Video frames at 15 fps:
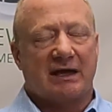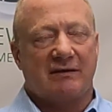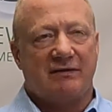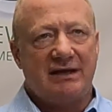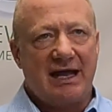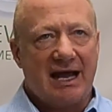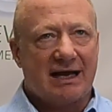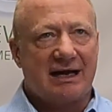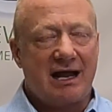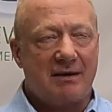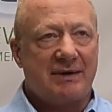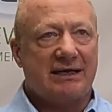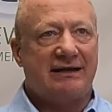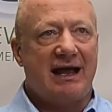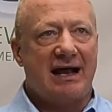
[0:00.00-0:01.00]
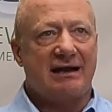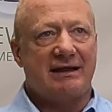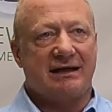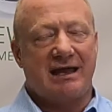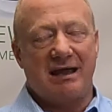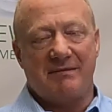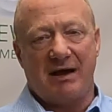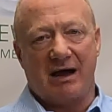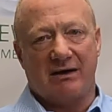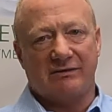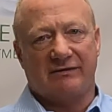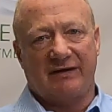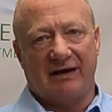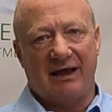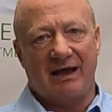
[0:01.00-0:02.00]
The economic data that came
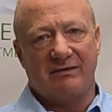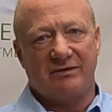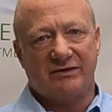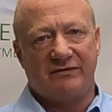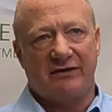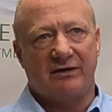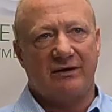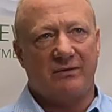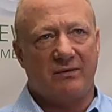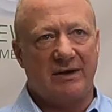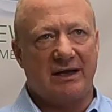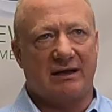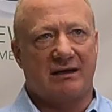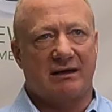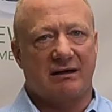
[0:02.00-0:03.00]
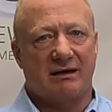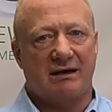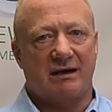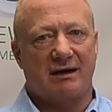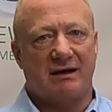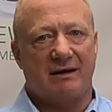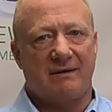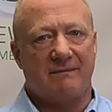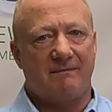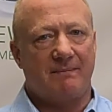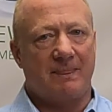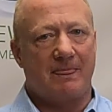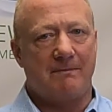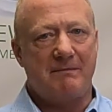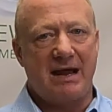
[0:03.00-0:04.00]
out today was very weak.
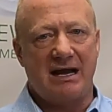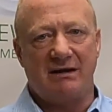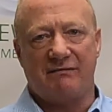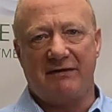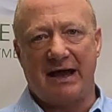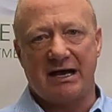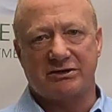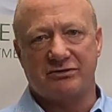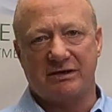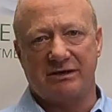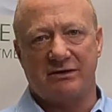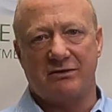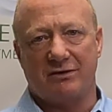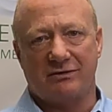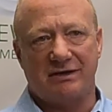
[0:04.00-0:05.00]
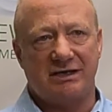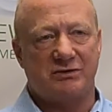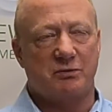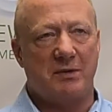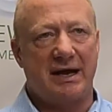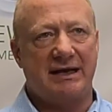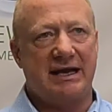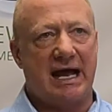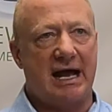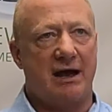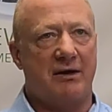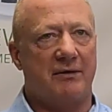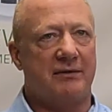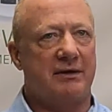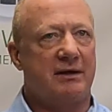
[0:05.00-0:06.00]
Manufacturing in the Northeast way
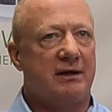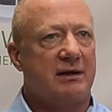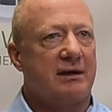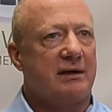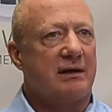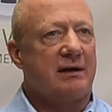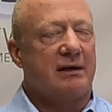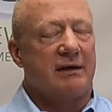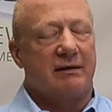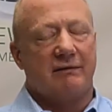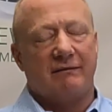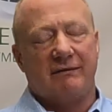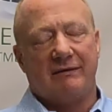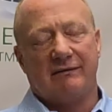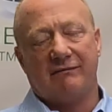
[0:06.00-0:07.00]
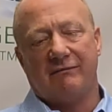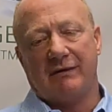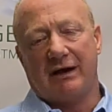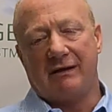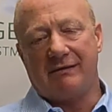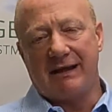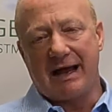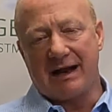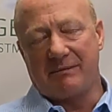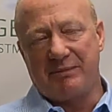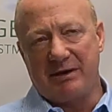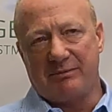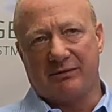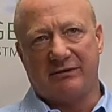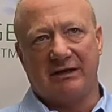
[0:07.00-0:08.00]
down. A lot of
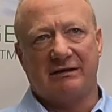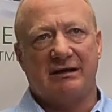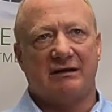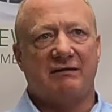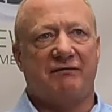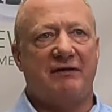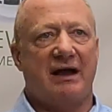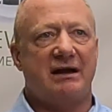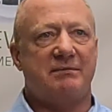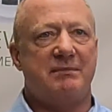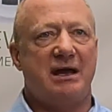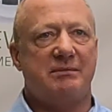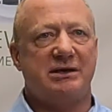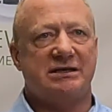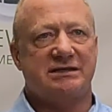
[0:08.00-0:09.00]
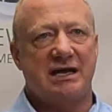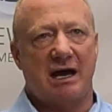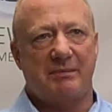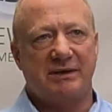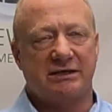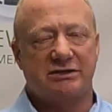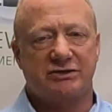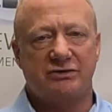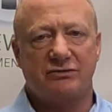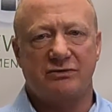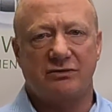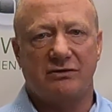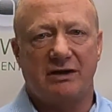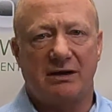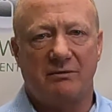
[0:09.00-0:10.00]
people think that the Fed may be stopping
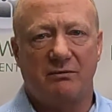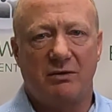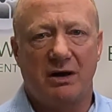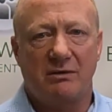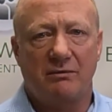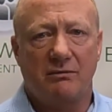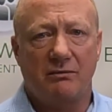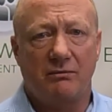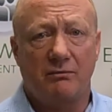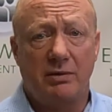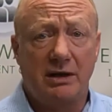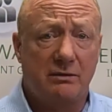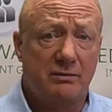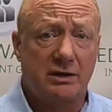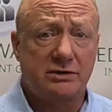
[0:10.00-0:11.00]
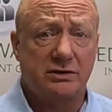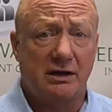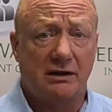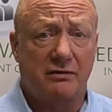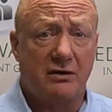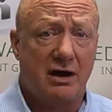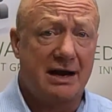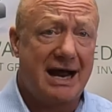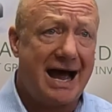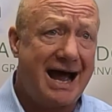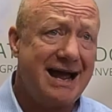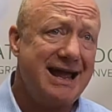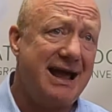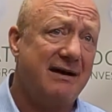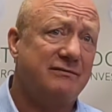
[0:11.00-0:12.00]
sooner than what we originally thought.
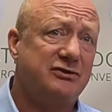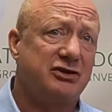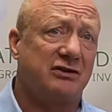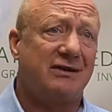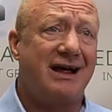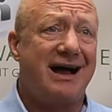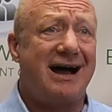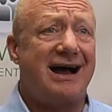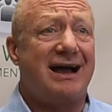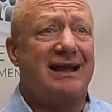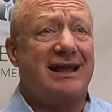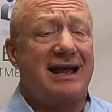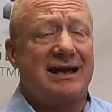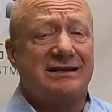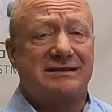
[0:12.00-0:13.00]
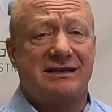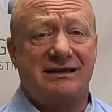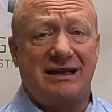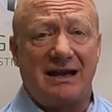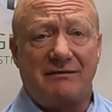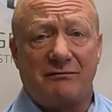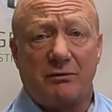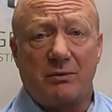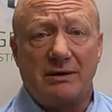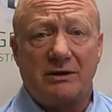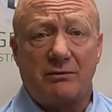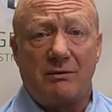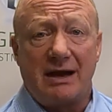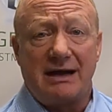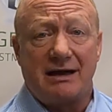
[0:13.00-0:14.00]
I have July as the date for when
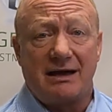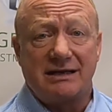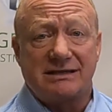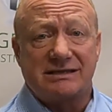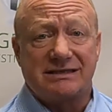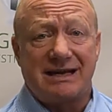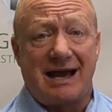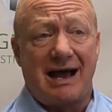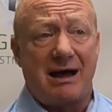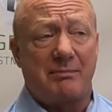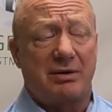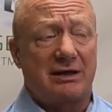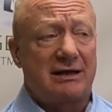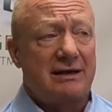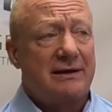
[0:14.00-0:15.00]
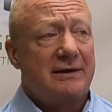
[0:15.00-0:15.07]
the rate hikes stop.